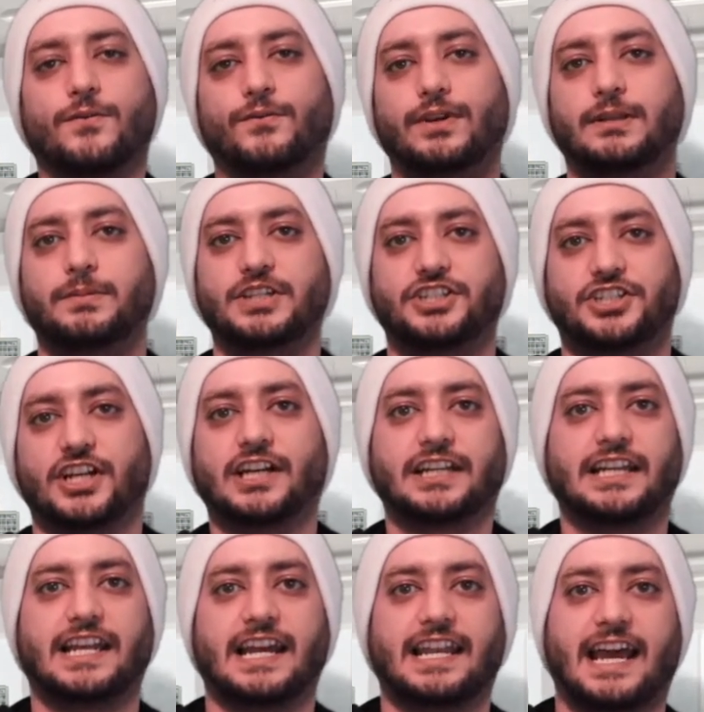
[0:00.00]
will be shared
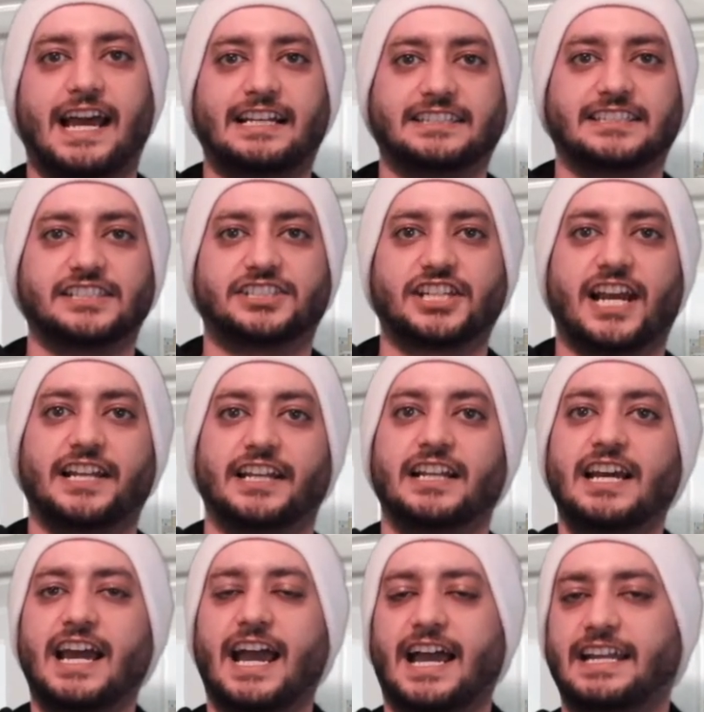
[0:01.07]
in analysis channel
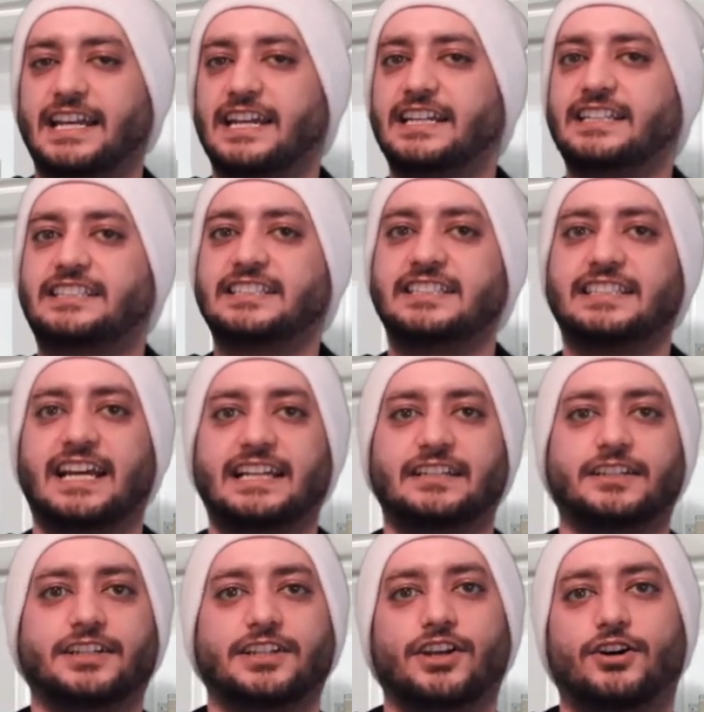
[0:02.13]
and anything
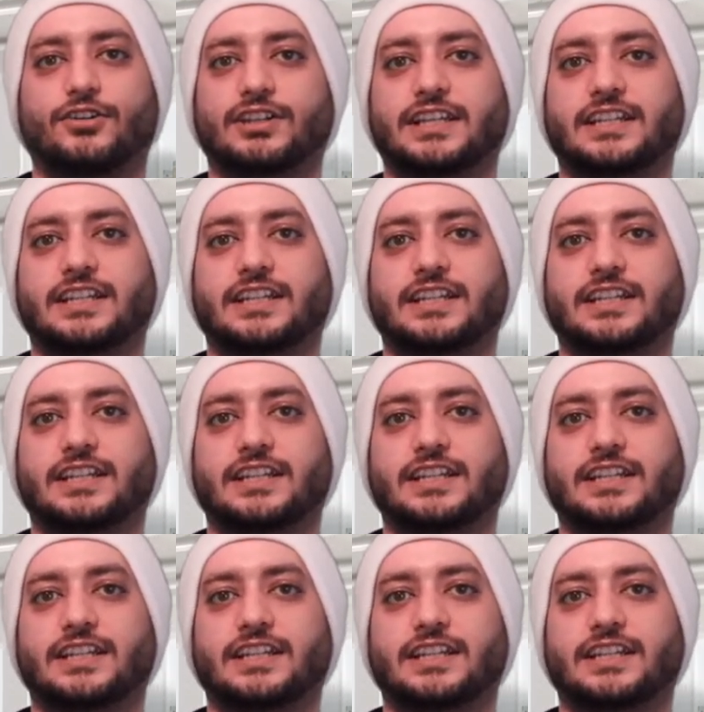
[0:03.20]
that you know